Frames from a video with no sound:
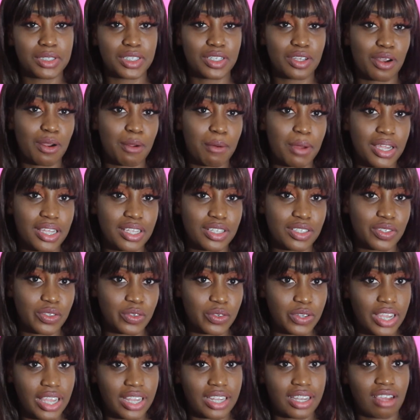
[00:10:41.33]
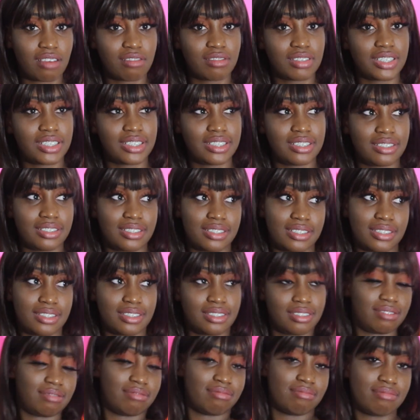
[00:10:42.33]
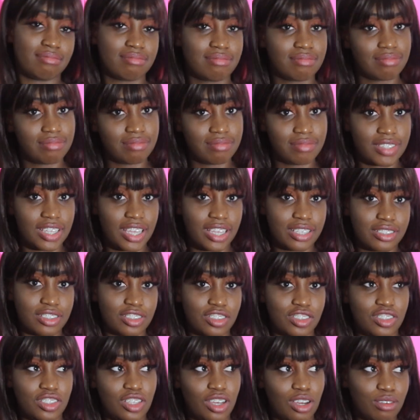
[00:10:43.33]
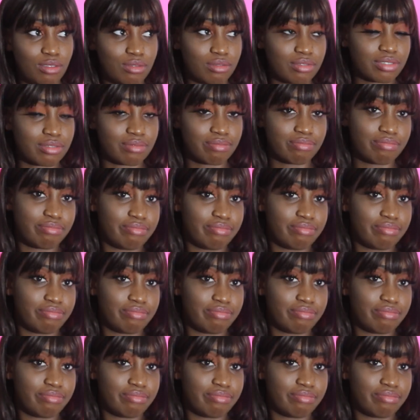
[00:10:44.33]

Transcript: Don't know why they do that nowadays. They just don't.